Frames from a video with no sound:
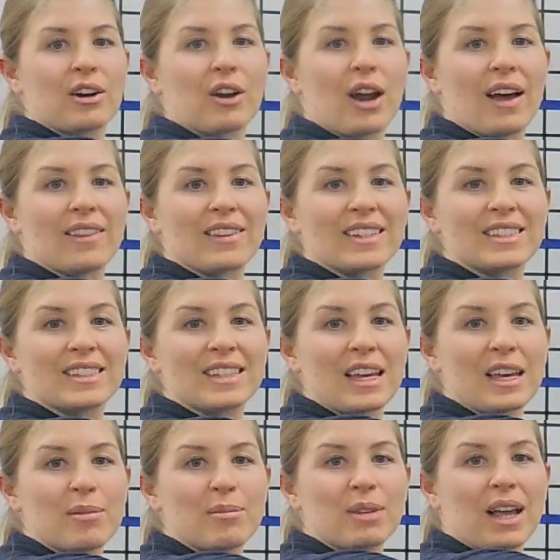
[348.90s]
They're on the
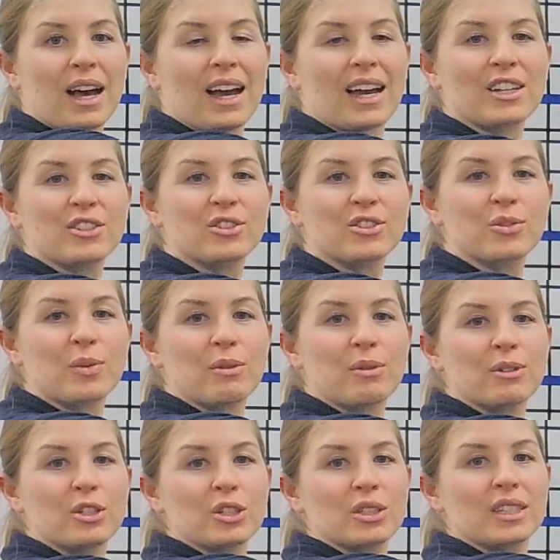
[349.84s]
same line, so
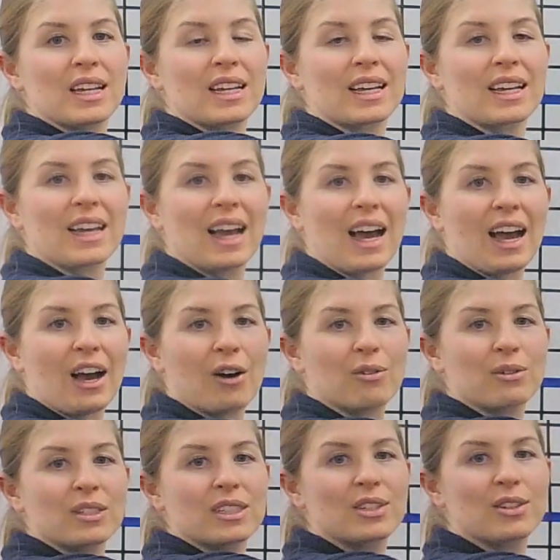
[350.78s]
we would just
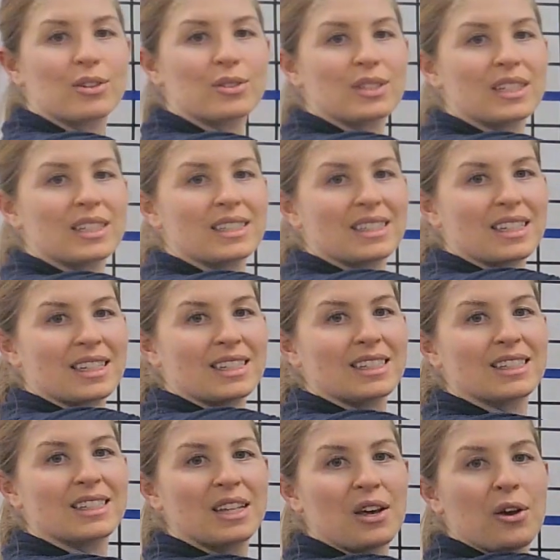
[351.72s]
count those
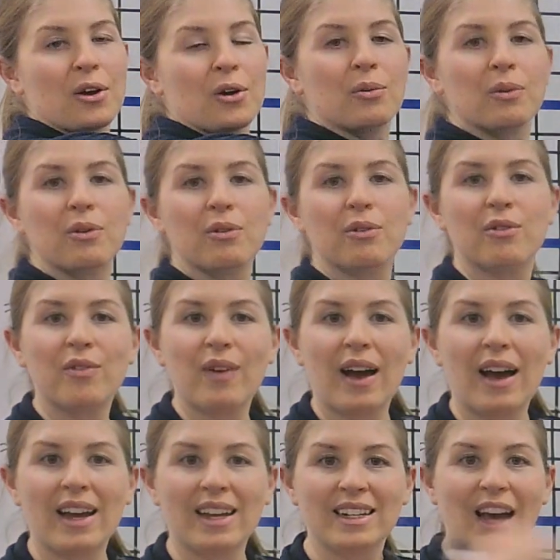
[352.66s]
distance. We would
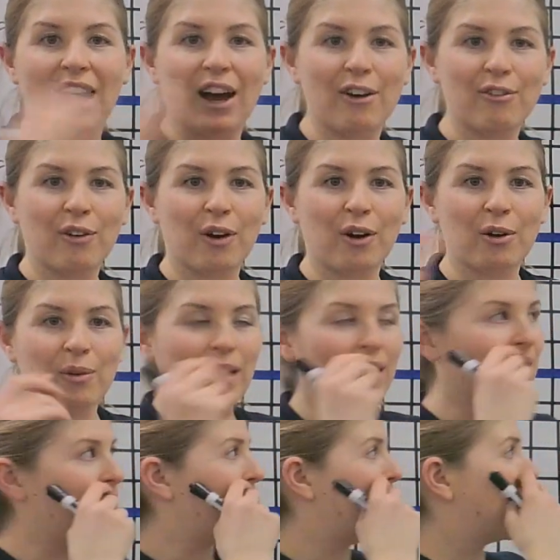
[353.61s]
find how far
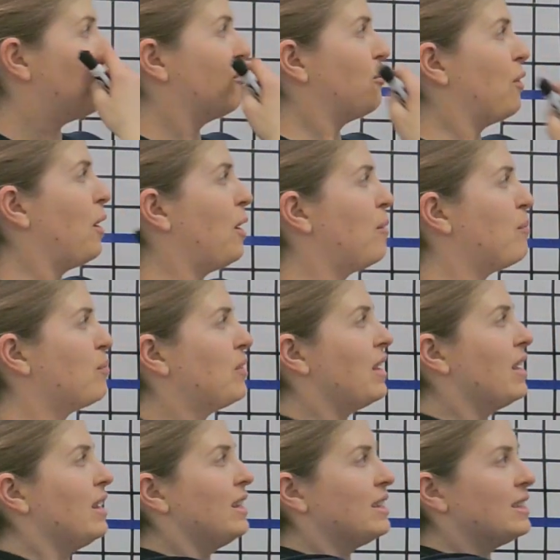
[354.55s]
away they are
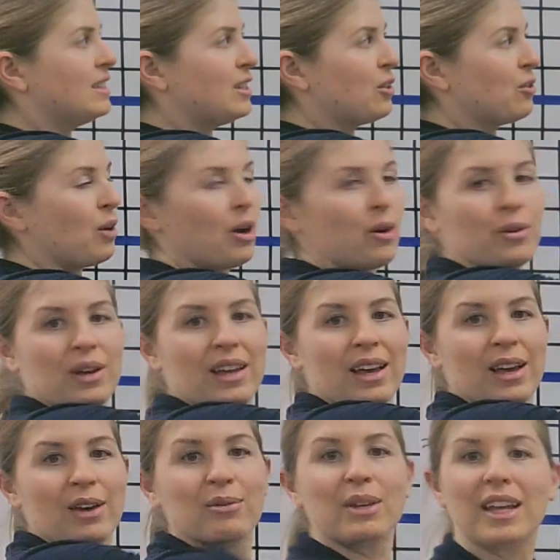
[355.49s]
from 0,
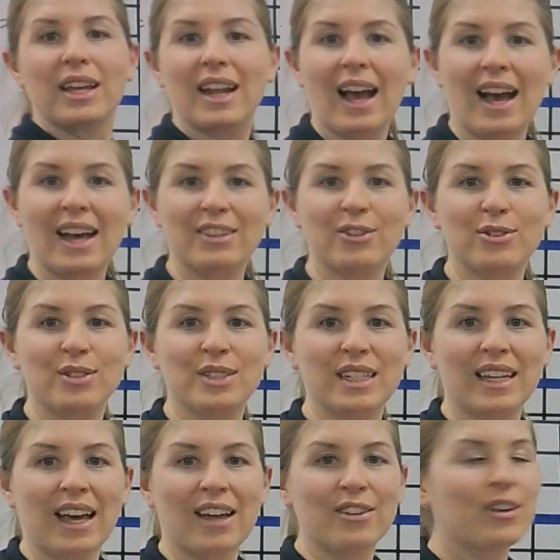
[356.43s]
and we could add
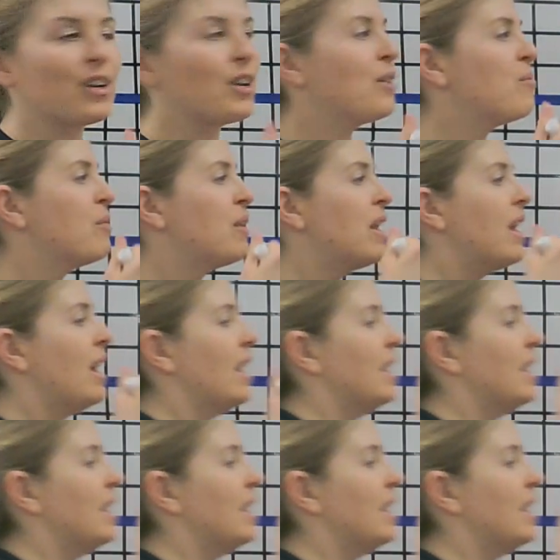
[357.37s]
those together.